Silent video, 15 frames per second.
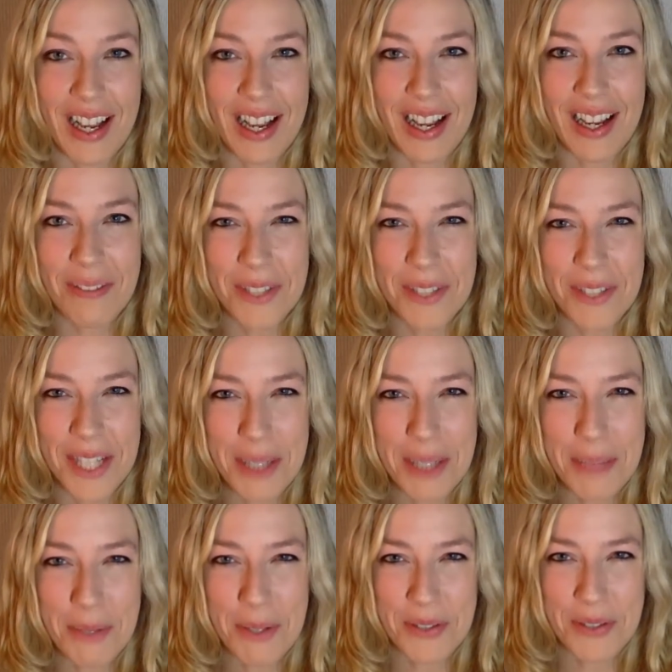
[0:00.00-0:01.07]
I feel like
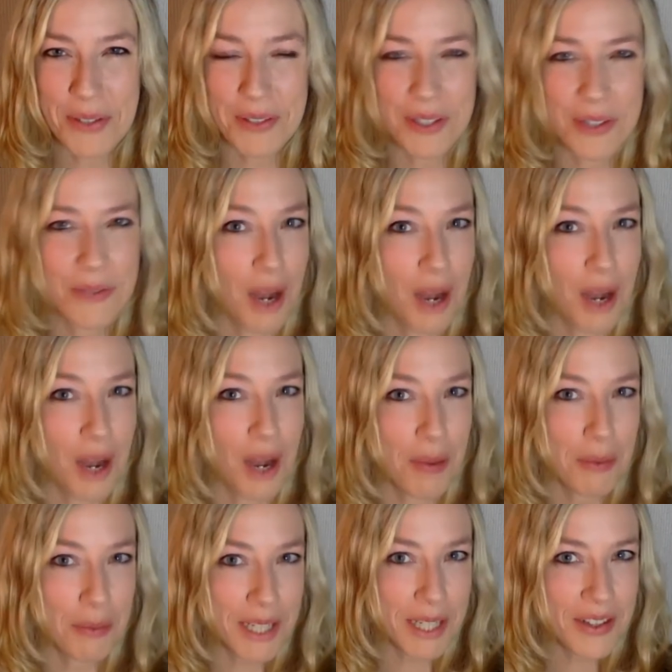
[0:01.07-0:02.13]
most of you have
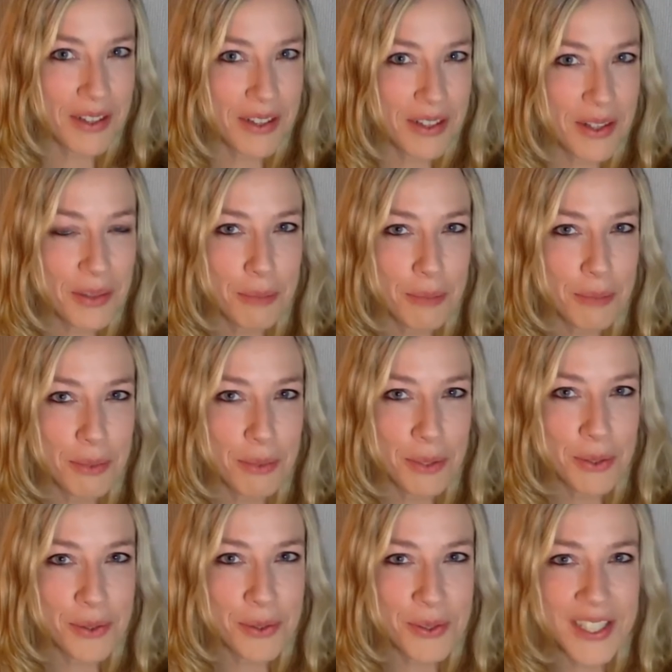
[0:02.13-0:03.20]
probably heard the word
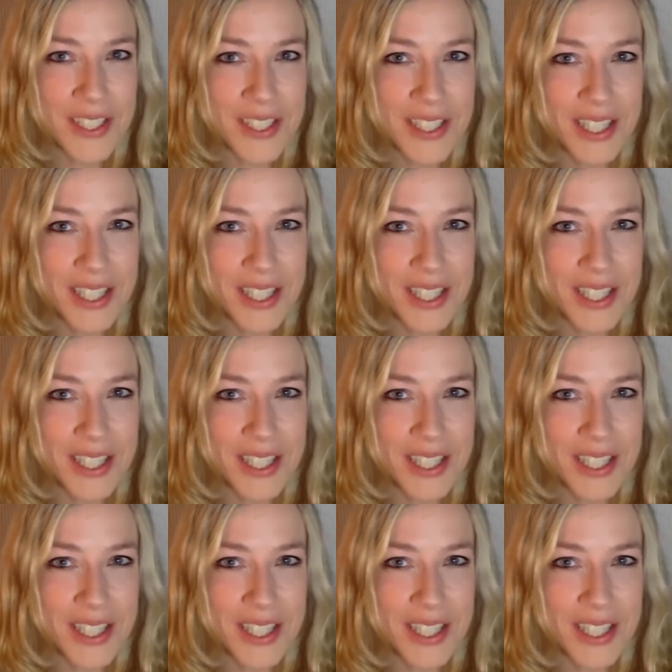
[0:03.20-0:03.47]
booze.